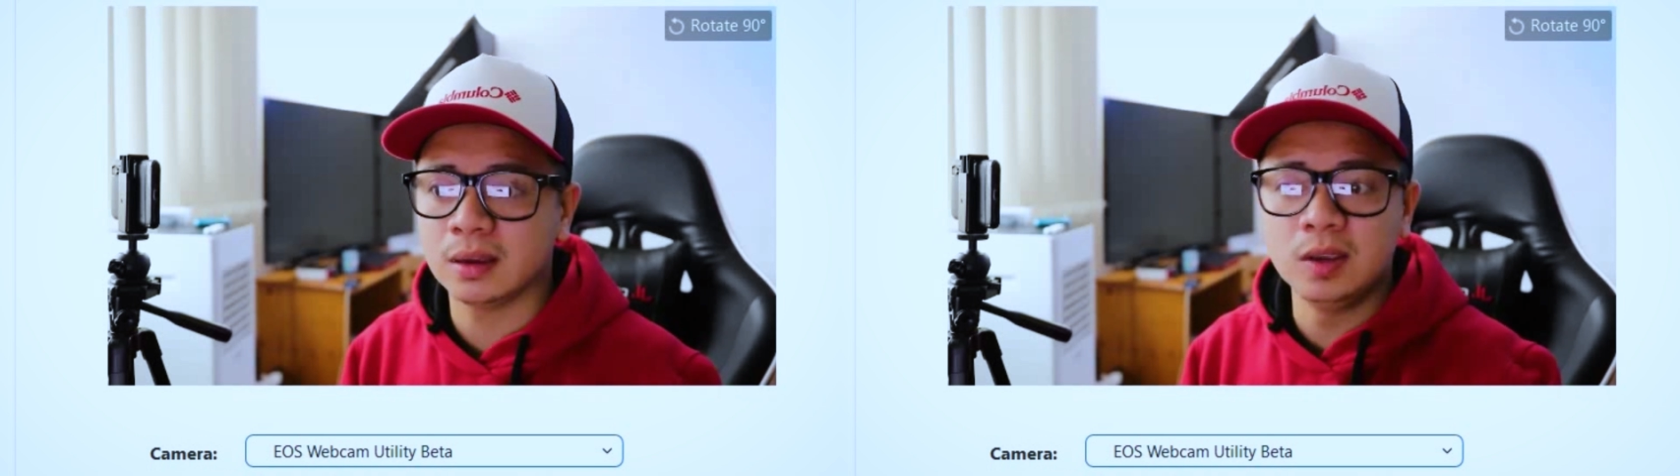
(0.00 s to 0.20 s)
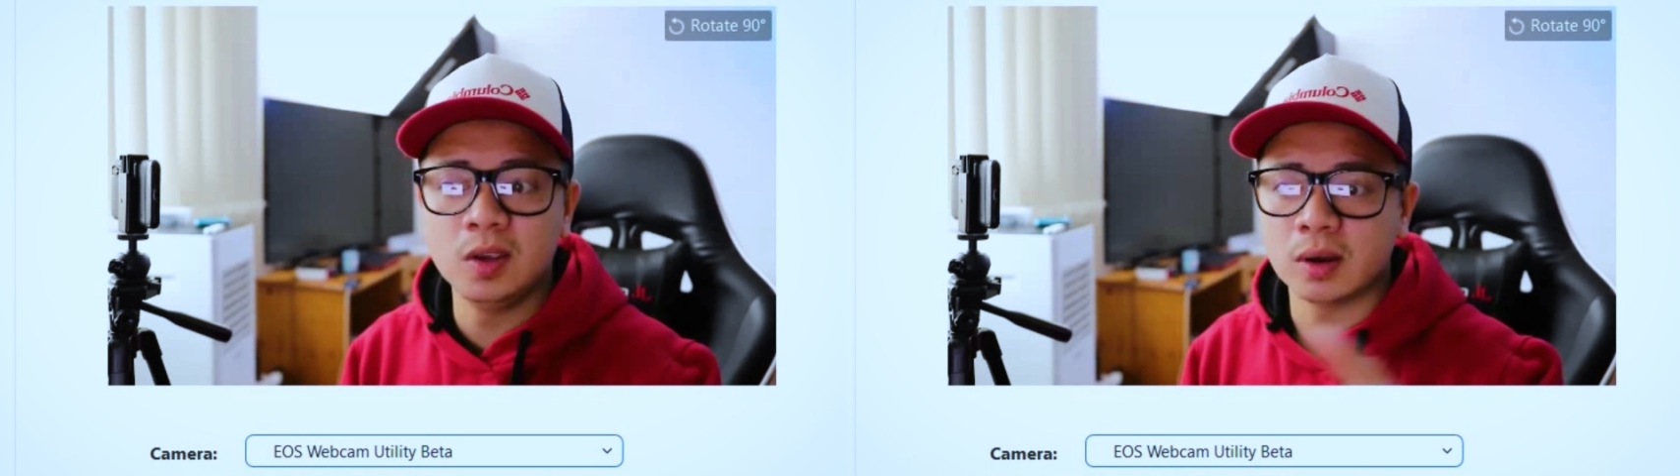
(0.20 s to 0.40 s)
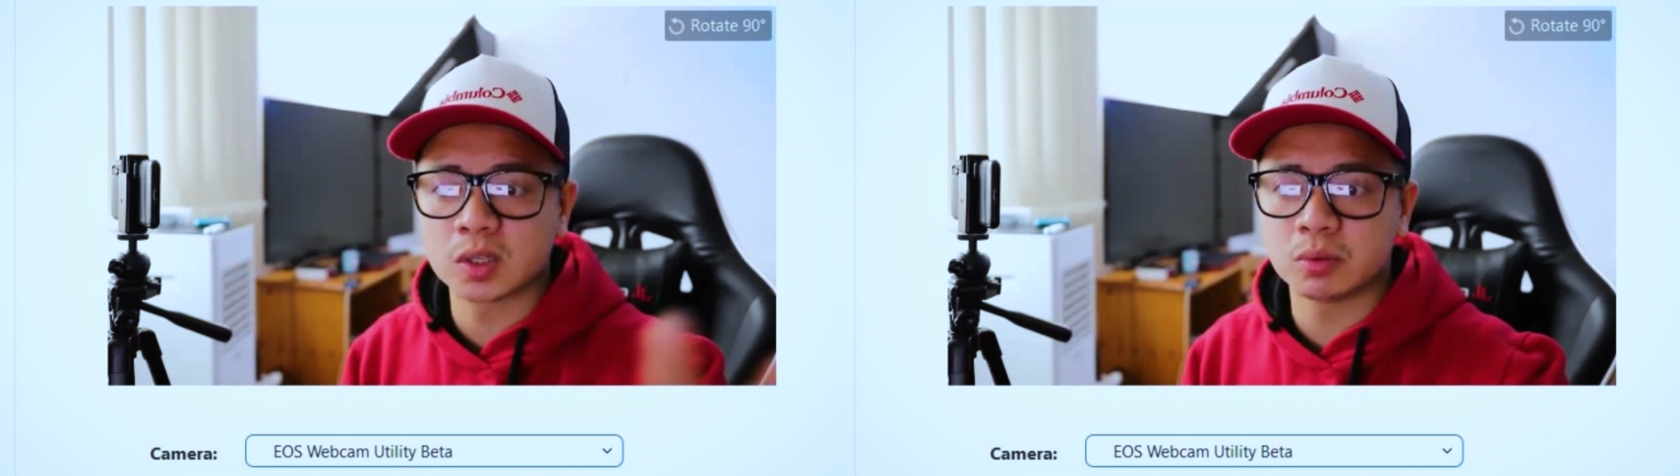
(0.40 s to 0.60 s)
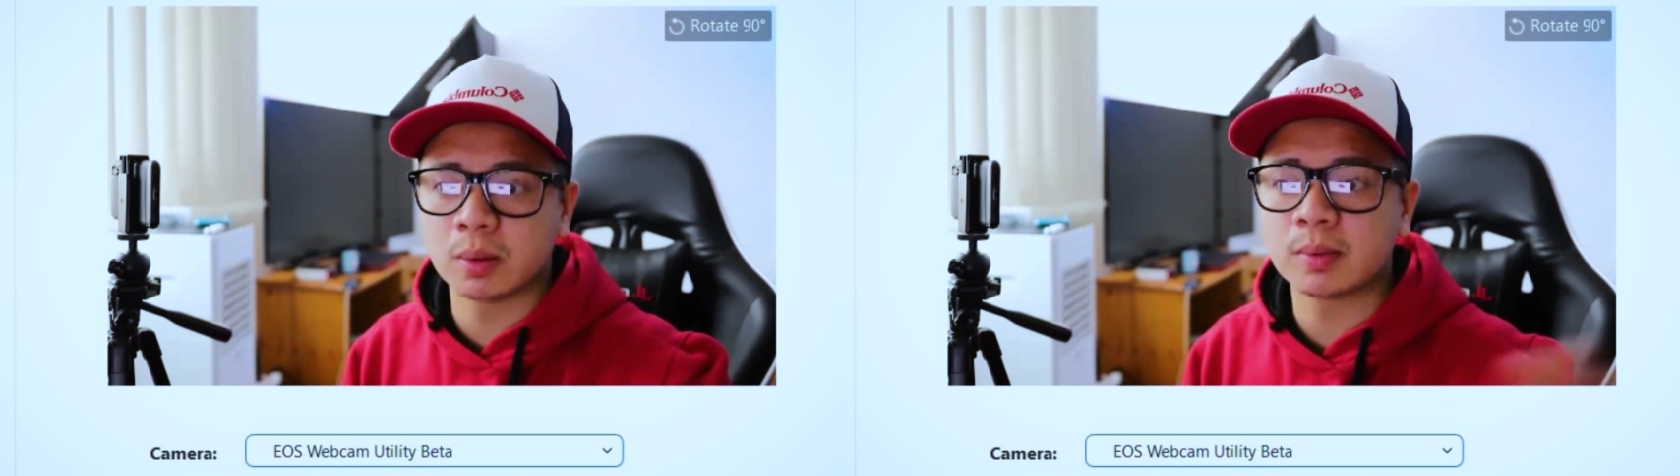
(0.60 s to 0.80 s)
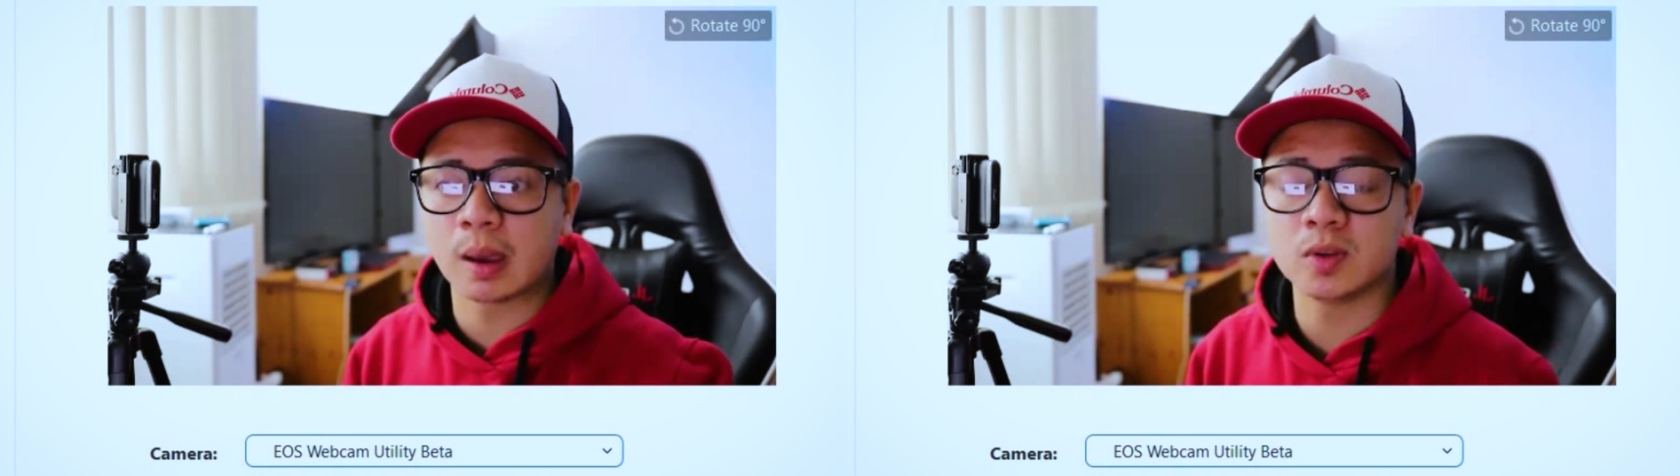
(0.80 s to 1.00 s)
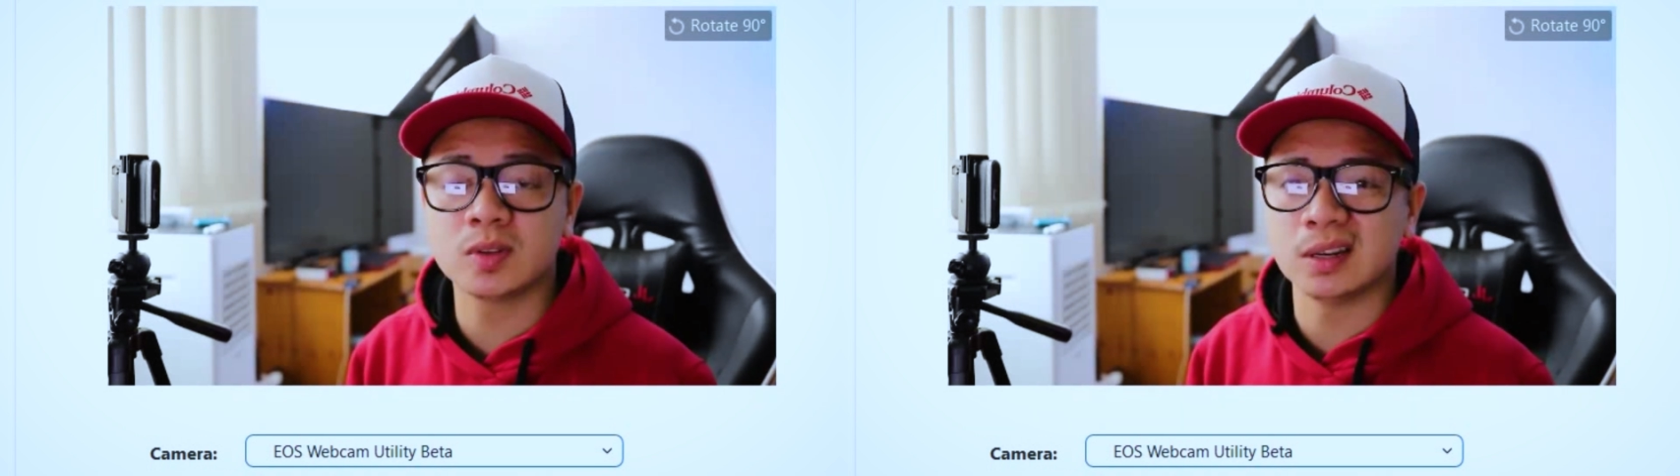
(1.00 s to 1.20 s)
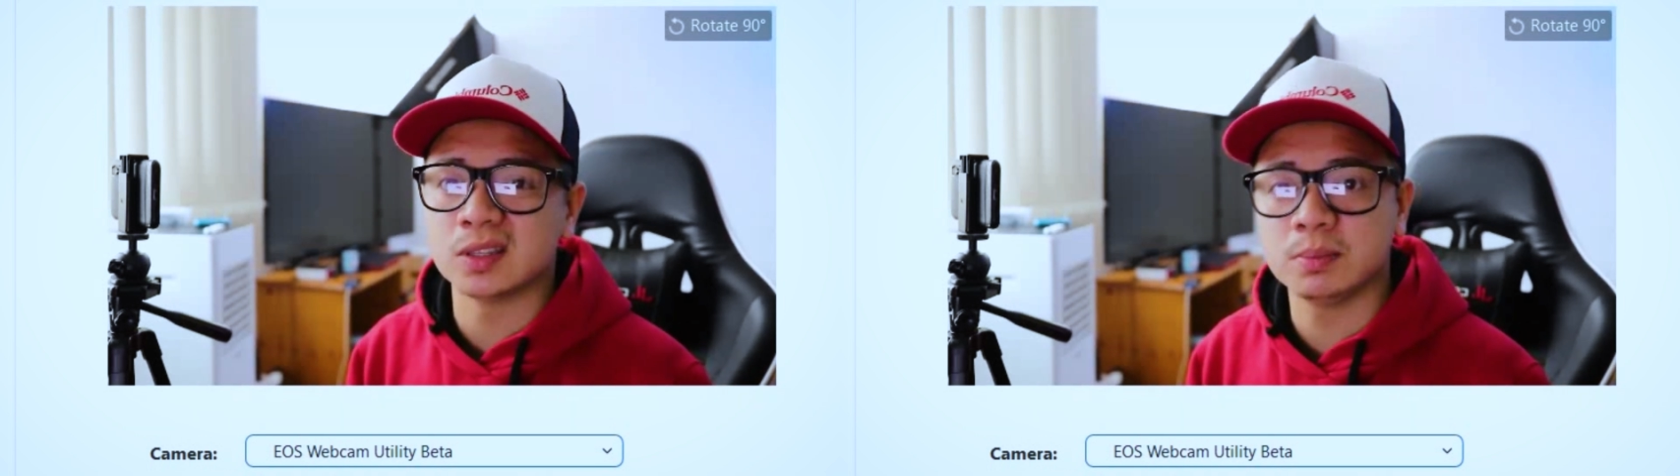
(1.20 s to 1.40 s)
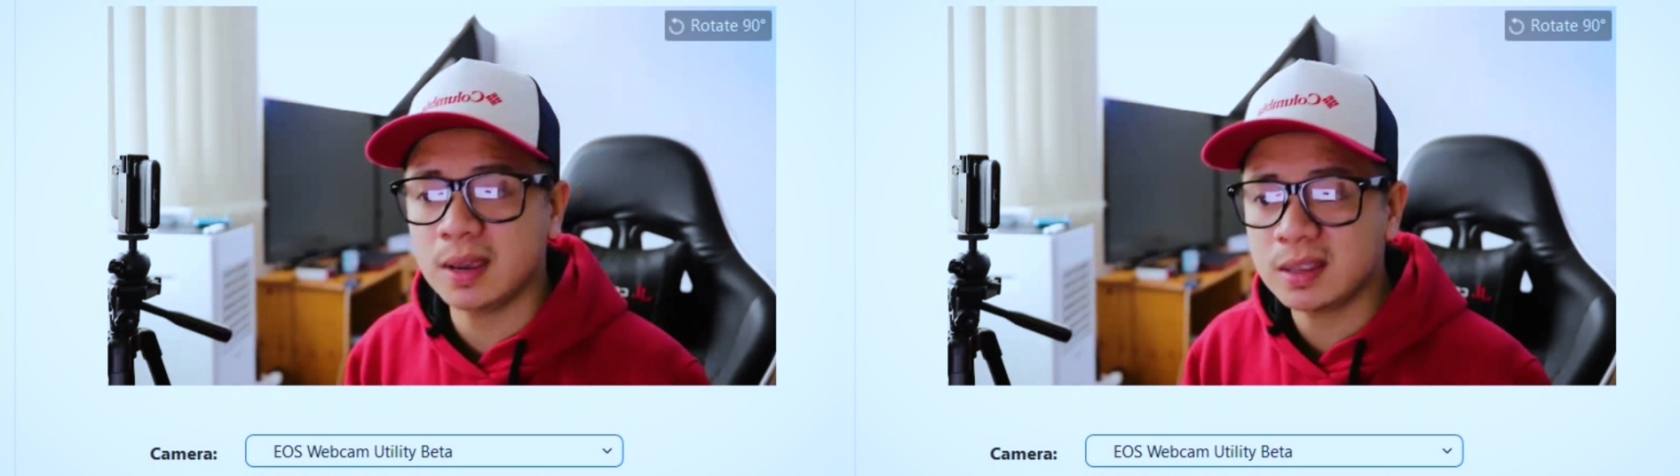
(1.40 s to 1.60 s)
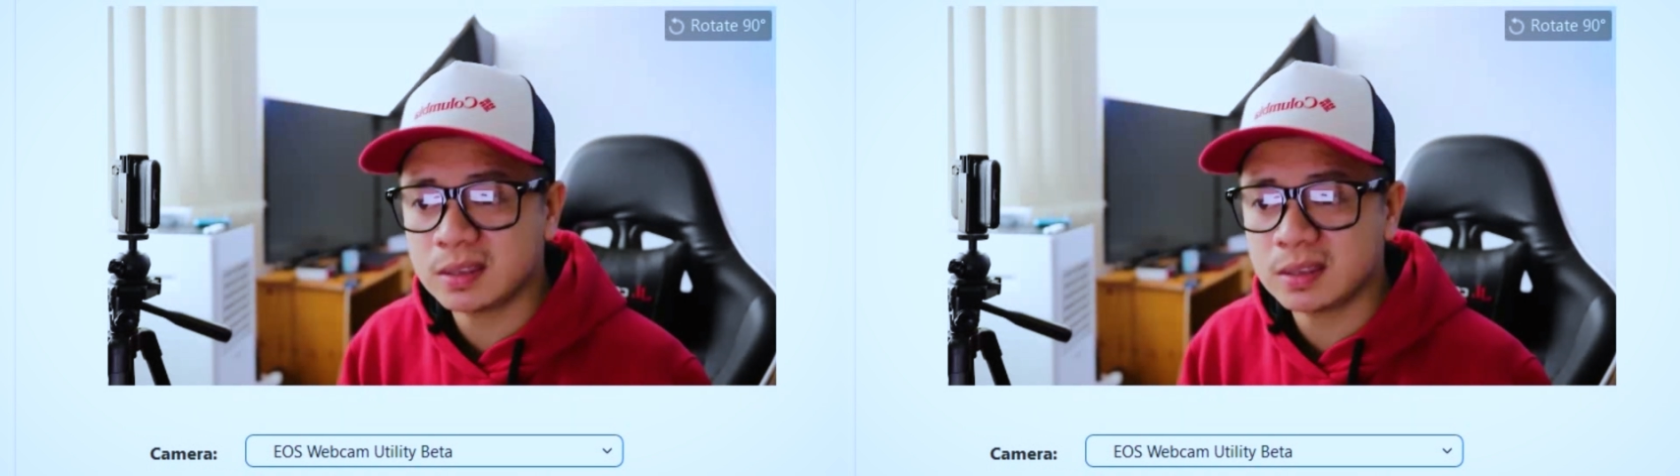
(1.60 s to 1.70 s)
EOS webcam utility beta.